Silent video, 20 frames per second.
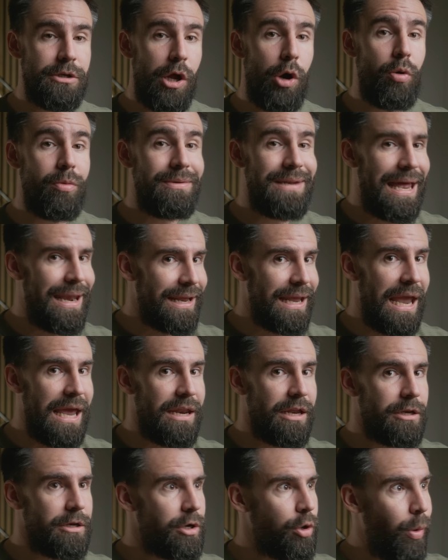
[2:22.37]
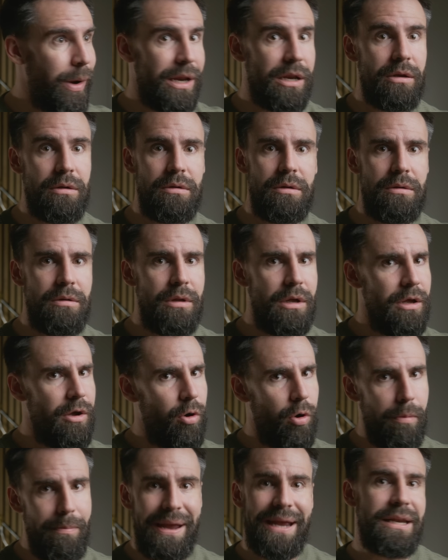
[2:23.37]
no dedicated Quixel
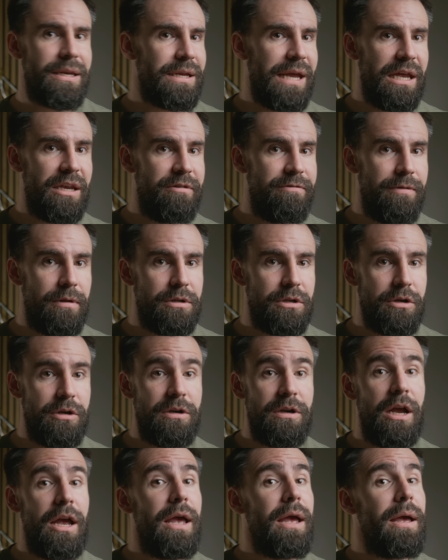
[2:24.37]
or Megascans filter,